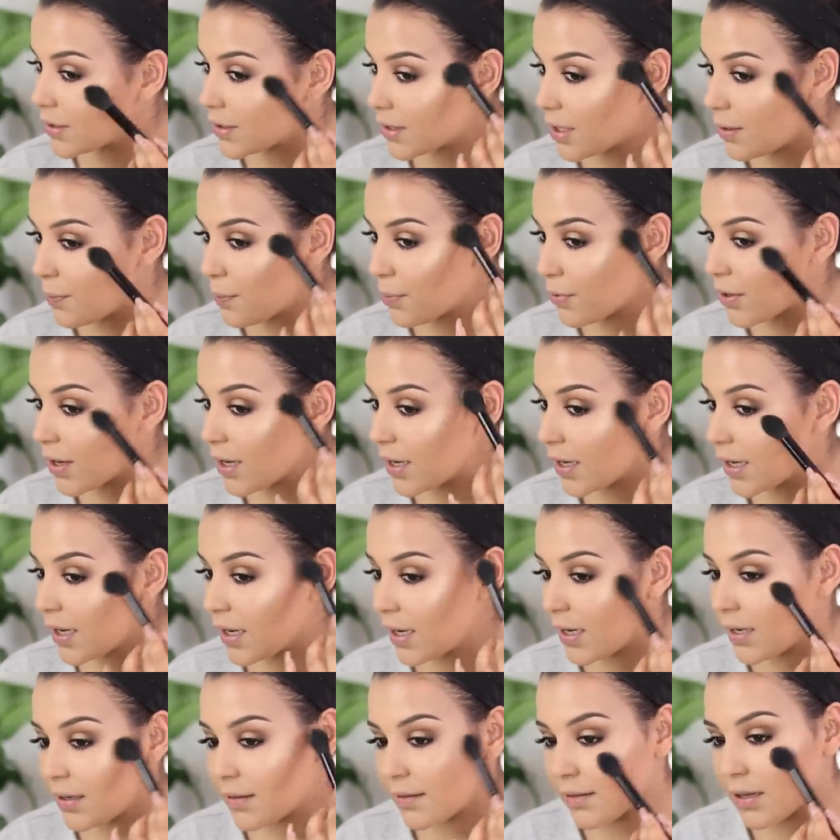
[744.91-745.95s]
So
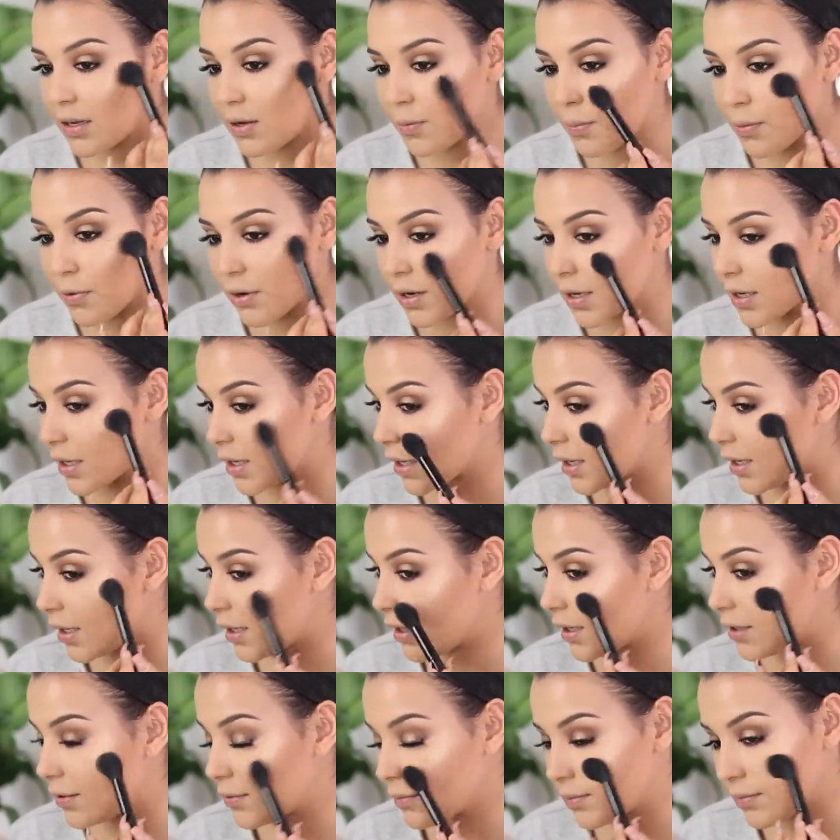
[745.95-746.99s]
pretty, so pretty.